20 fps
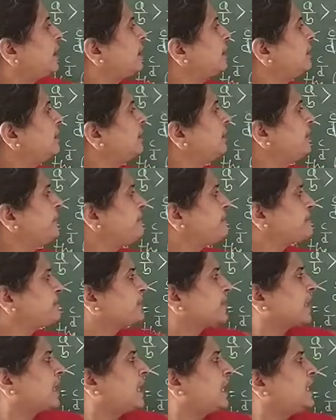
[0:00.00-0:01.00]
take the
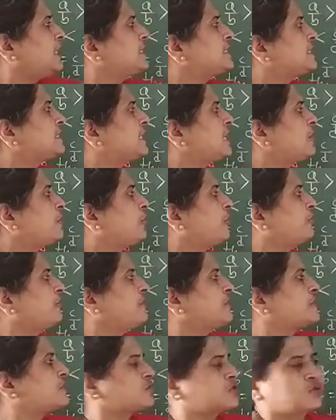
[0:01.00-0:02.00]
LCM of
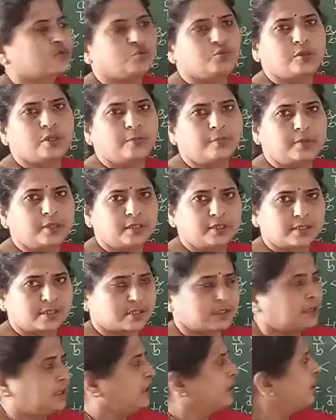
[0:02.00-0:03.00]
these two
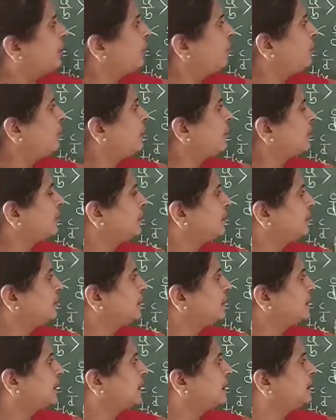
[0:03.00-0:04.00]
numbers, or
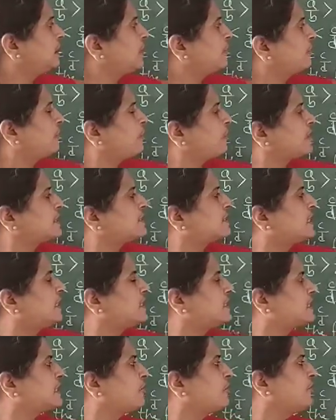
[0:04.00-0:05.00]
what is the
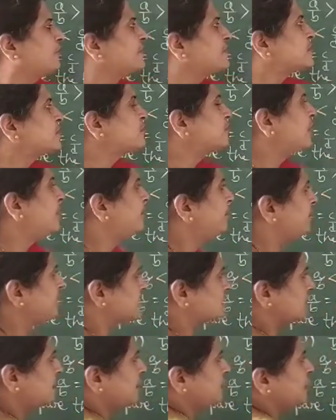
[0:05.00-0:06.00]
LCM of these two
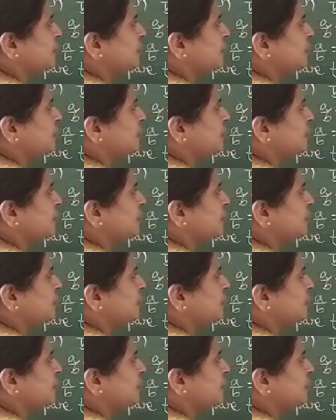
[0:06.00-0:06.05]
numbers?